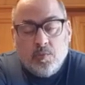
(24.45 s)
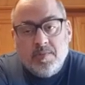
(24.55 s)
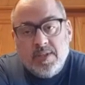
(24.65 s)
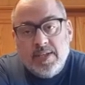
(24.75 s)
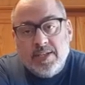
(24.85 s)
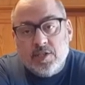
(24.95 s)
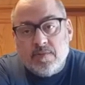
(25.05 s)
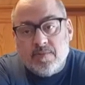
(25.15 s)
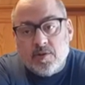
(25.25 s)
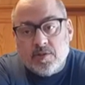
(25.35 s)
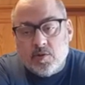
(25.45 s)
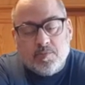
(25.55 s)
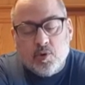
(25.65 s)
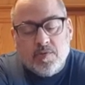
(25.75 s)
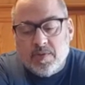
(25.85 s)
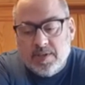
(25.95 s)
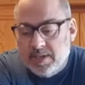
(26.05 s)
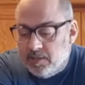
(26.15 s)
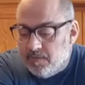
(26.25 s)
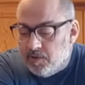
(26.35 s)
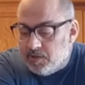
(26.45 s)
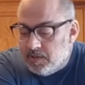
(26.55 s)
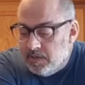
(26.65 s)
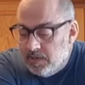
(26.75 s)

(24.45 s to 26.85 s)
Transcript: the yeast first, or proof the yeast first.